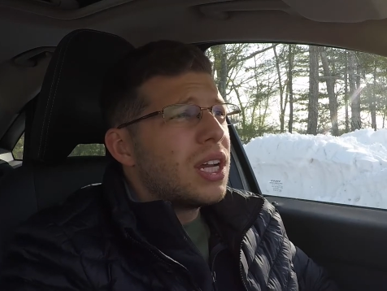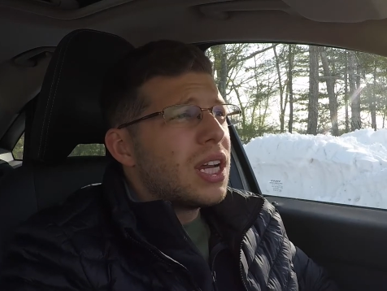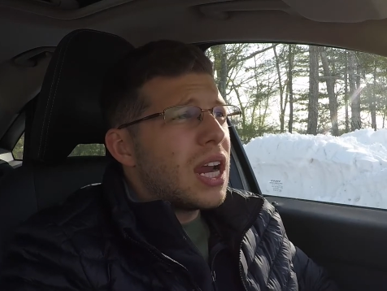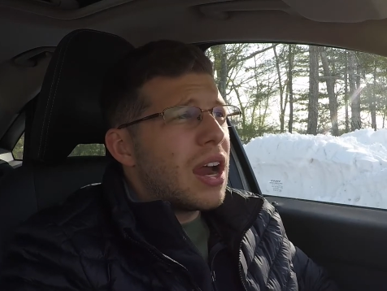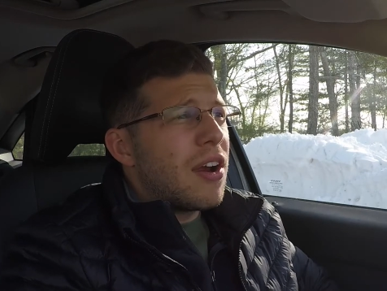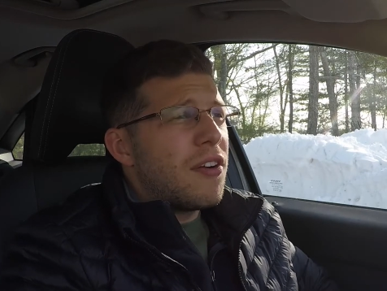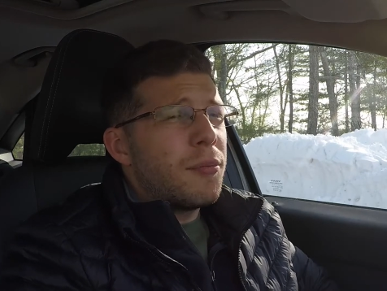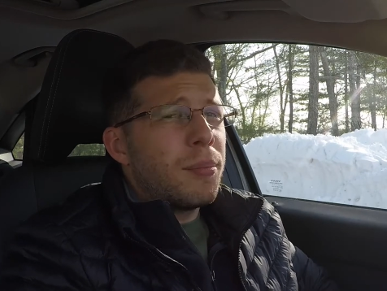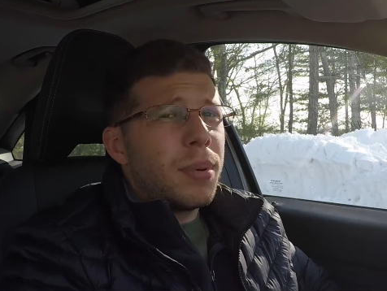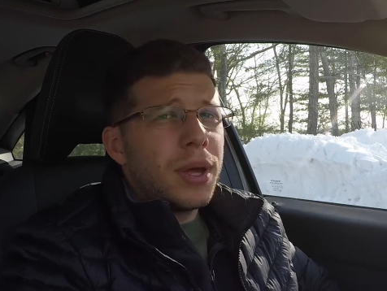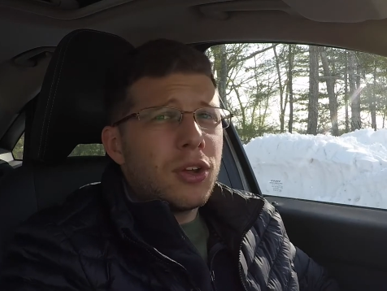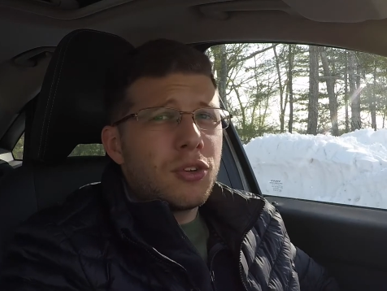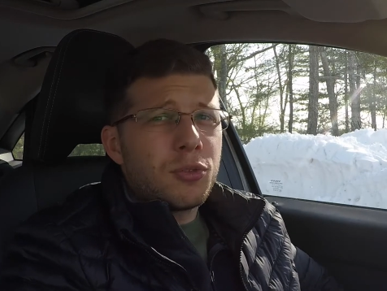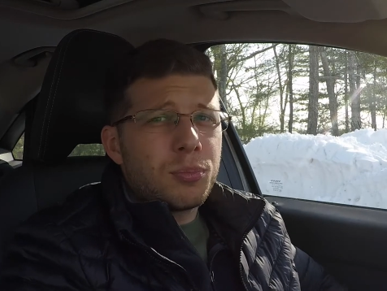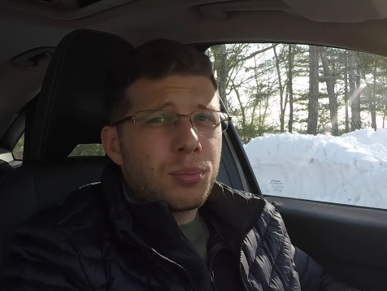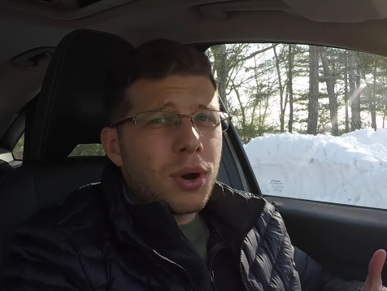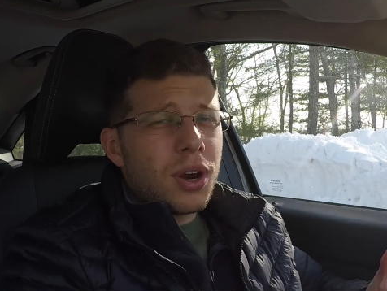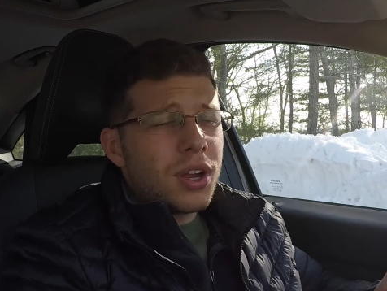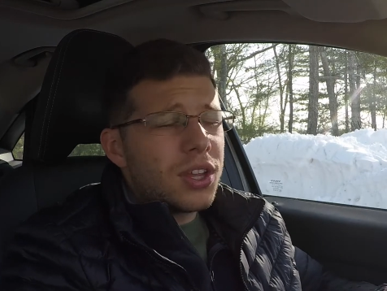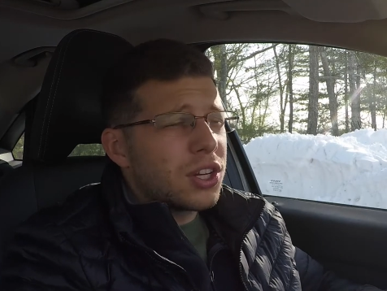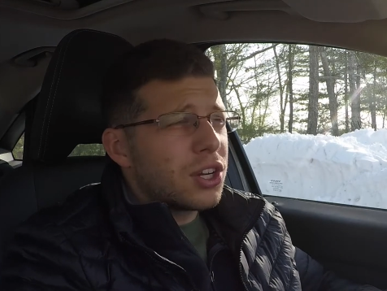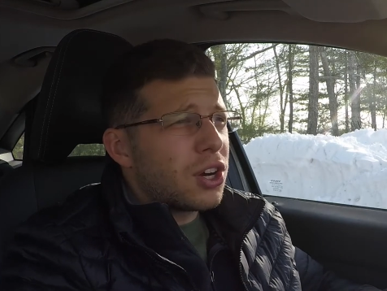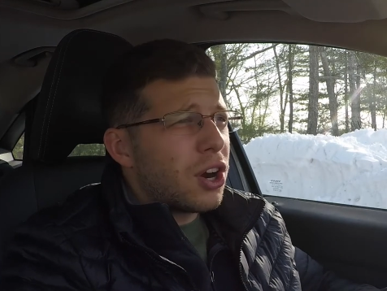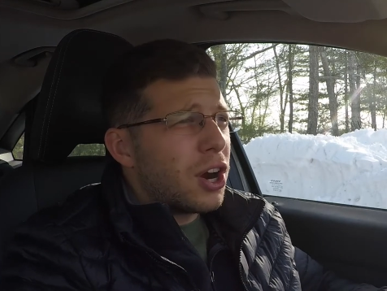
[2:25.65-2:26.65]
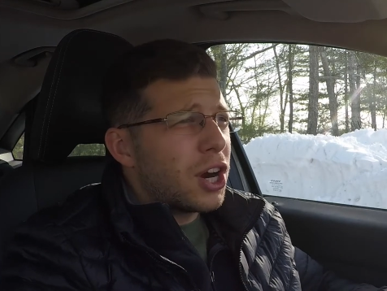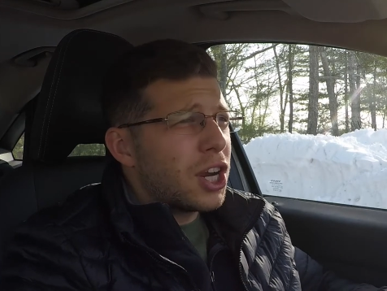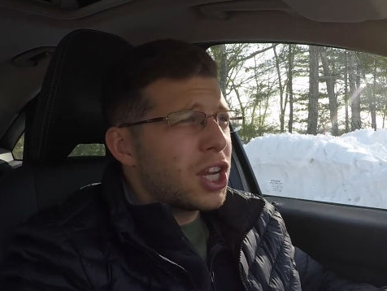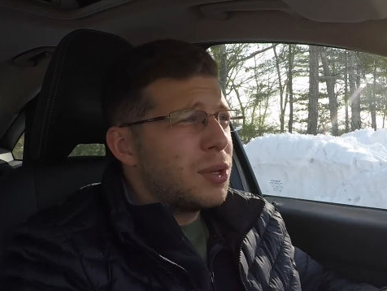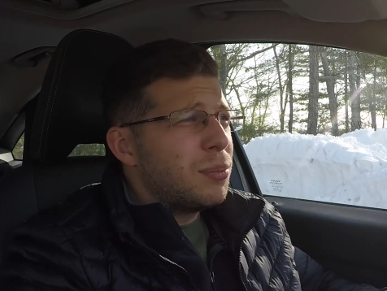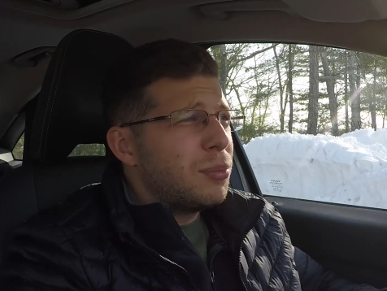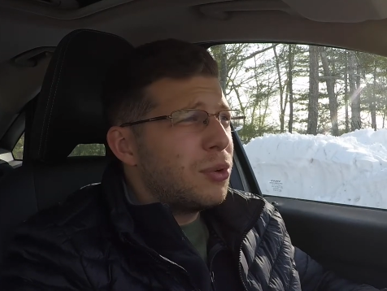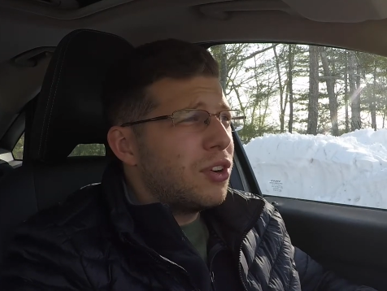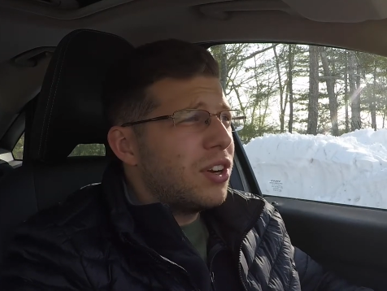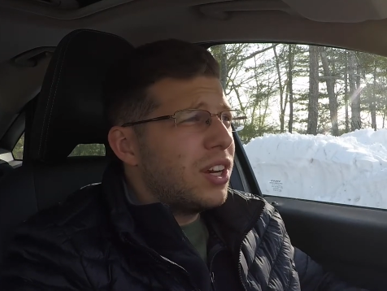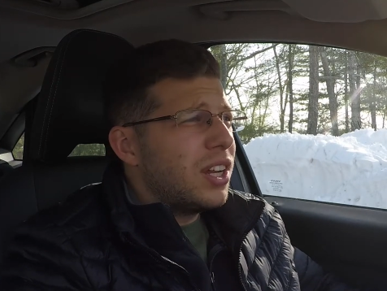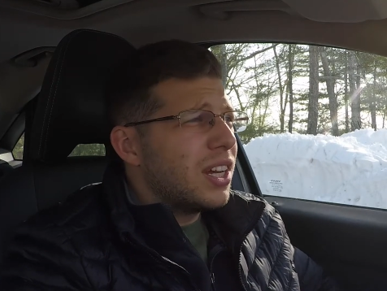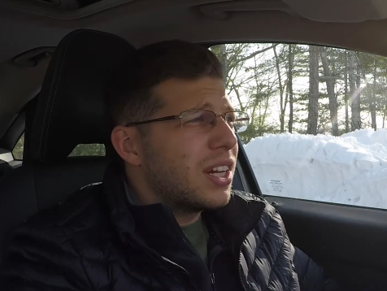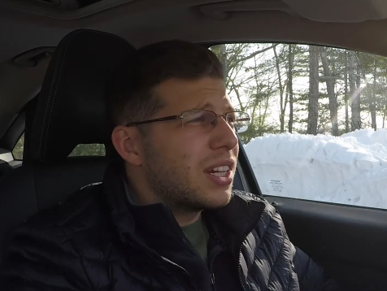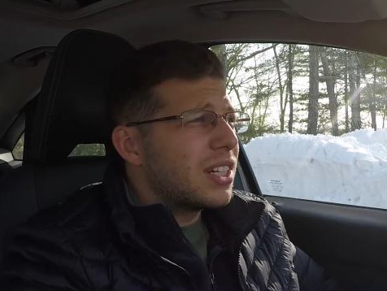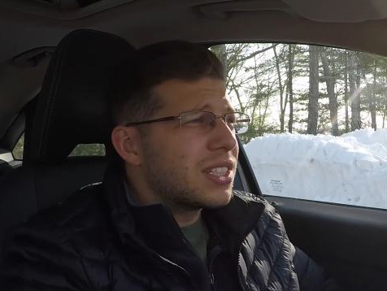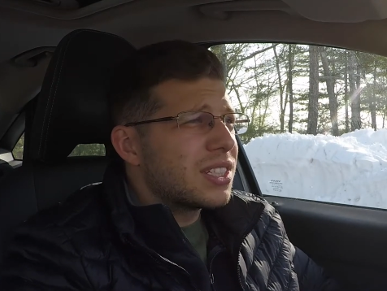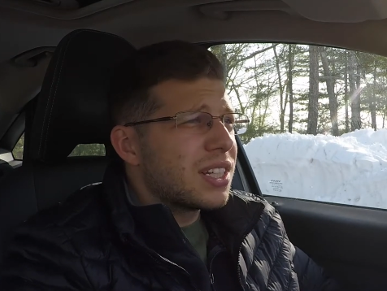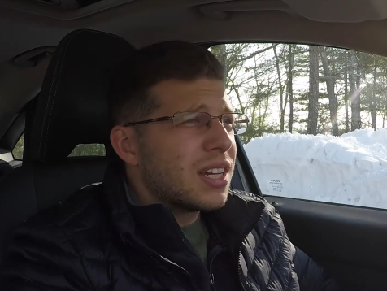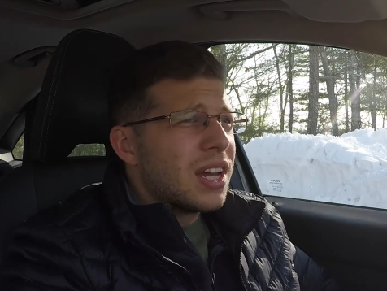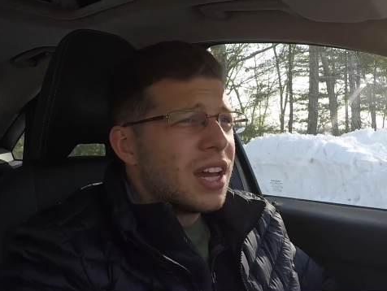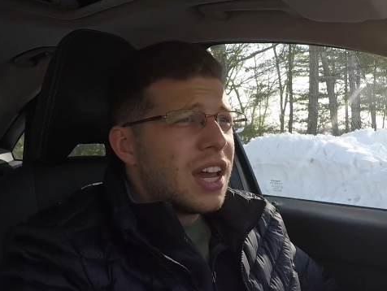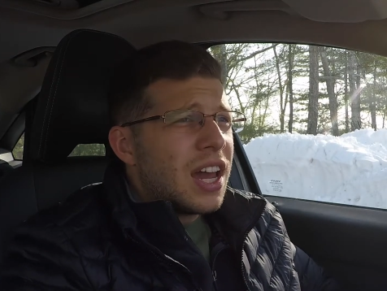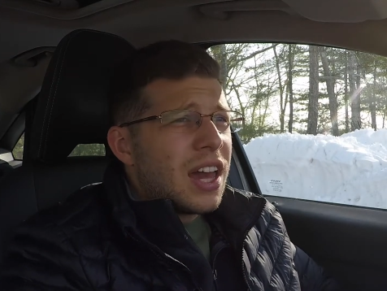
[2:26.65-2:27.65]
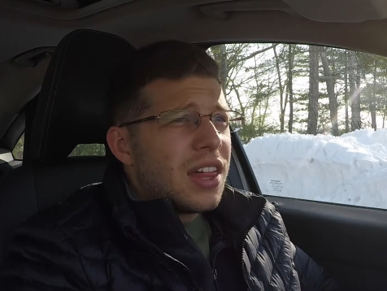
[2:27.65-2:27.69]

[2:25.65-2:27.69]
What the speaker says: everybody who's part of the car community, because